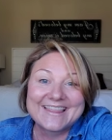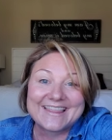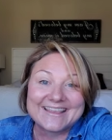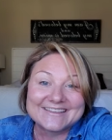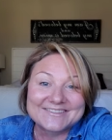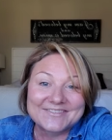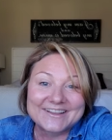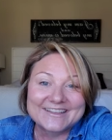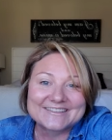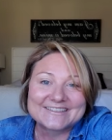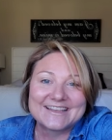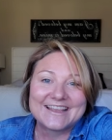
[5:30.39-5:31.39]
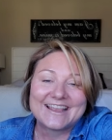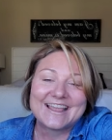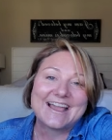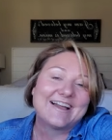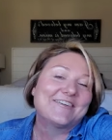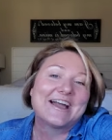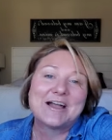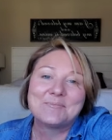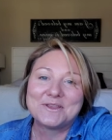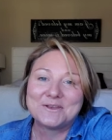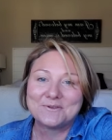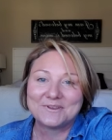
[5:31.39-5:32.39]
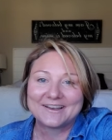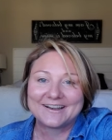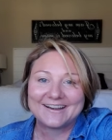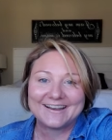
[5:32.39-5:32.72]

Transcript: Thanks for listening. Have a happy new year,